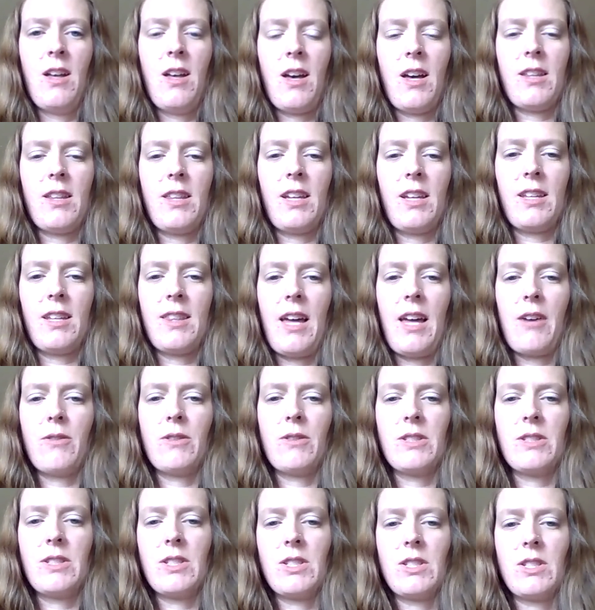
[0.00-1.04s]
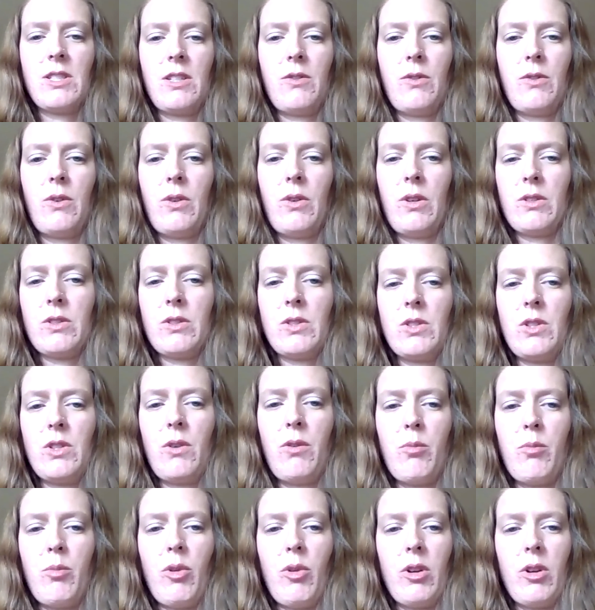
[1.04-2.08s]
I think that one's
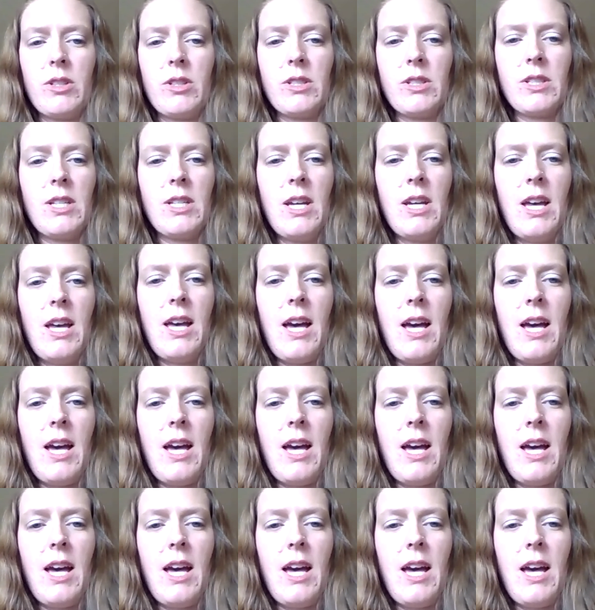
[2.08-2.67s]
so important.